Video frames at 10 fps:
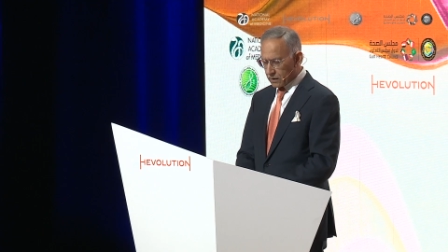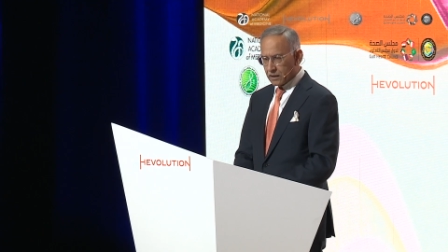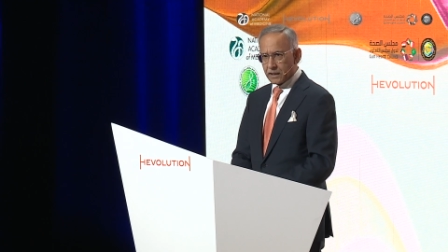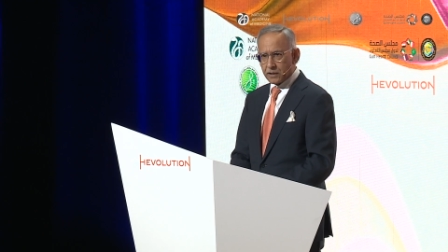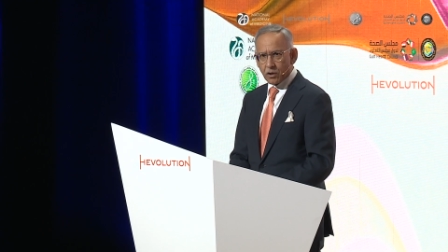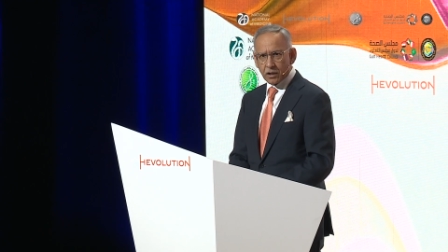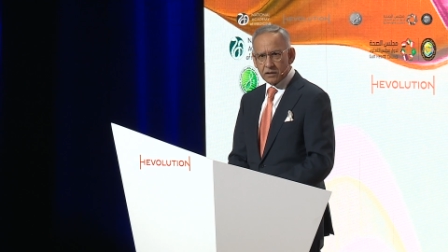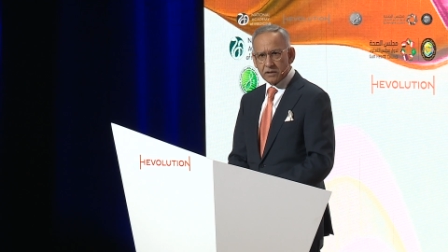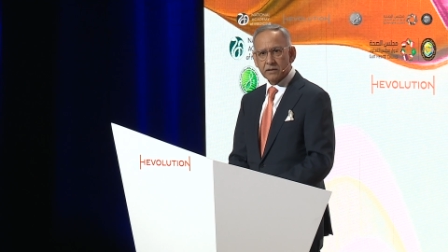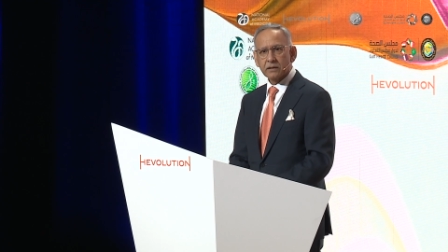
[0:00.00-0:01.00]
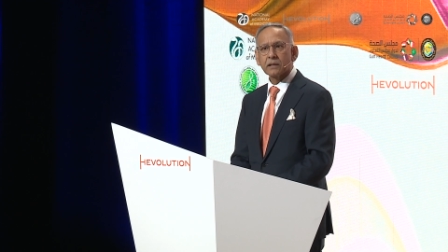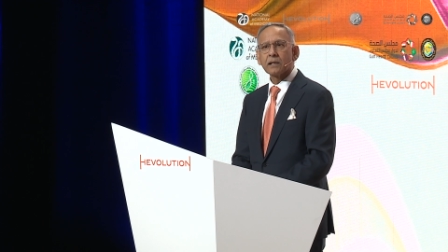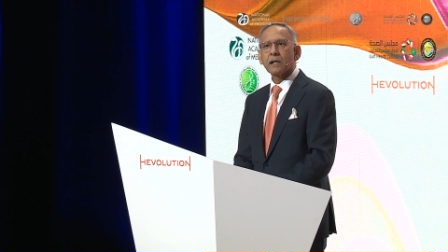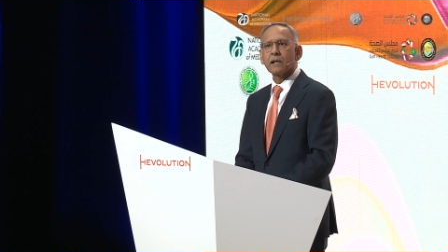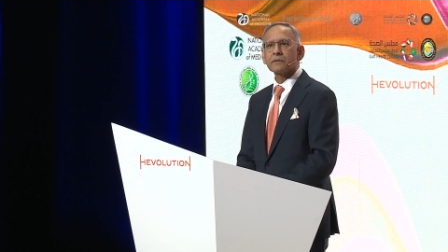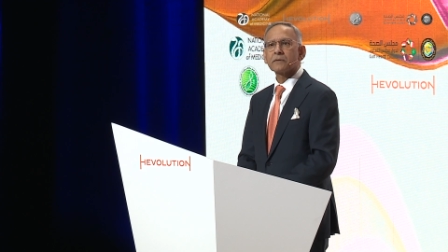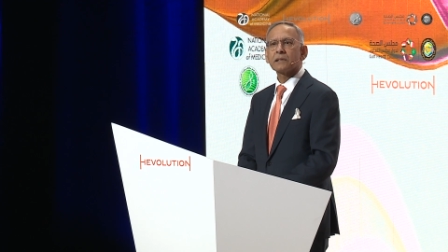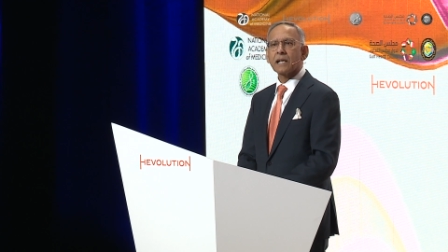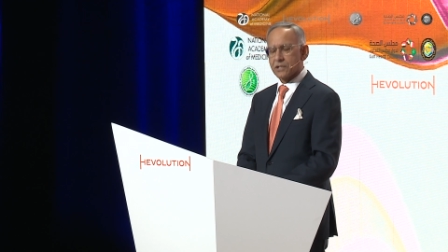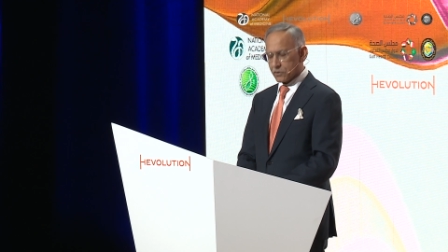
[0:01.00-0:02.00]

in August of last